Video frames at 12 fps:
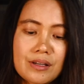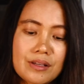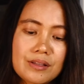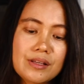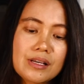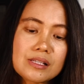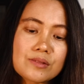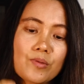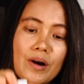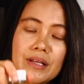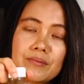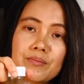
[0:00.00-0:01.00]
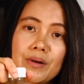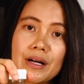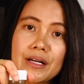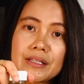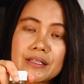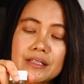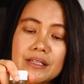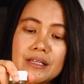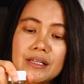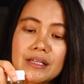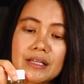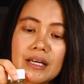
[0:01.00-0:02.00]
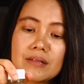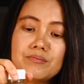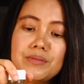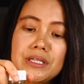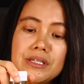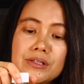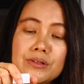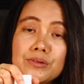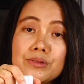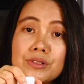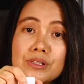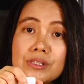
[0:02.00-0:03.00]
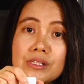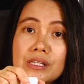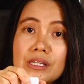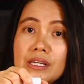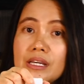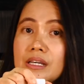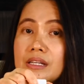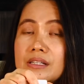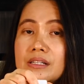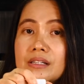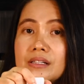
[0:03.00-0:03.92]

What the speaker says: this white part can be used in